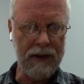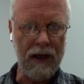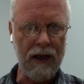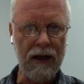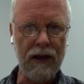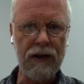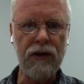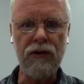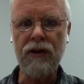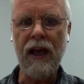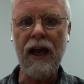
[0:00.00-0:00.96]

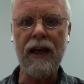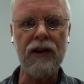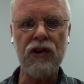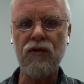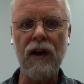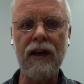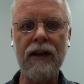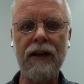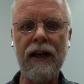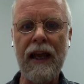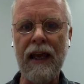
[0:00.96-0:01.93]
the UK,
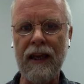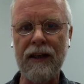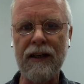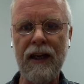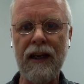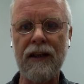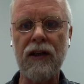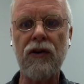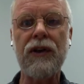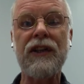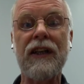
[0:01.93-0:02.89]
Australia, and
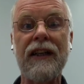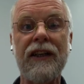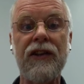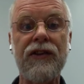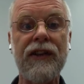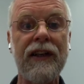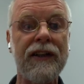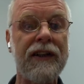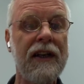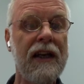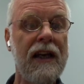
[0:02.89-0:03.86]
increasingly in New
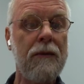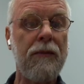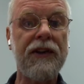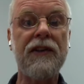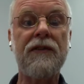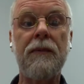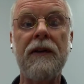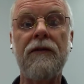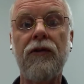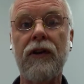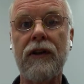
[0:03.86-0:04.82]
Zealand. But there's
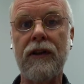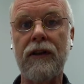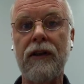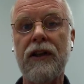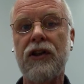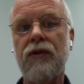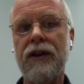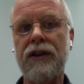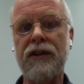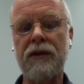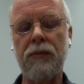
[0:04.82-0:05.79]
been very little
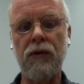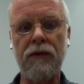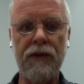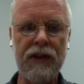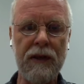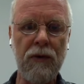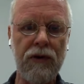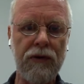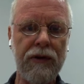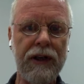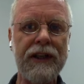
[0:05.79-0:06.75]
structured support for CMOT
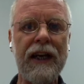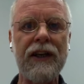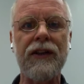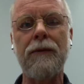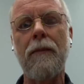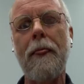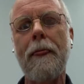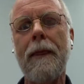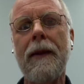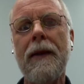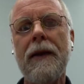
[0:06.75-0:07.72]
accreditation.
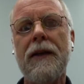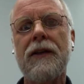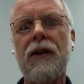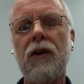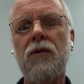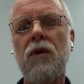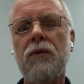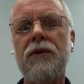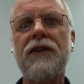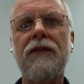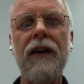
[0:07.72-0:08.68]
So what
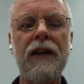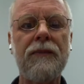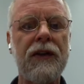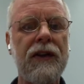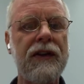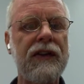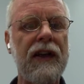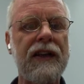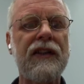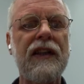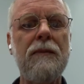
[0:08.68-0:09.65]
we've developed is
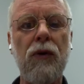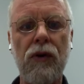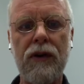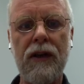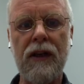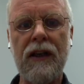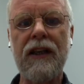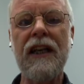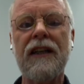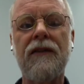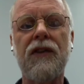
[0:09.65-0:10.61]
a CMOOC, a
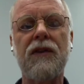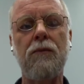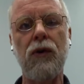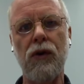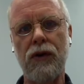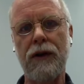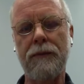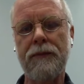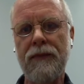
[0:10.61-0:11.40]
Connectivist MOOC,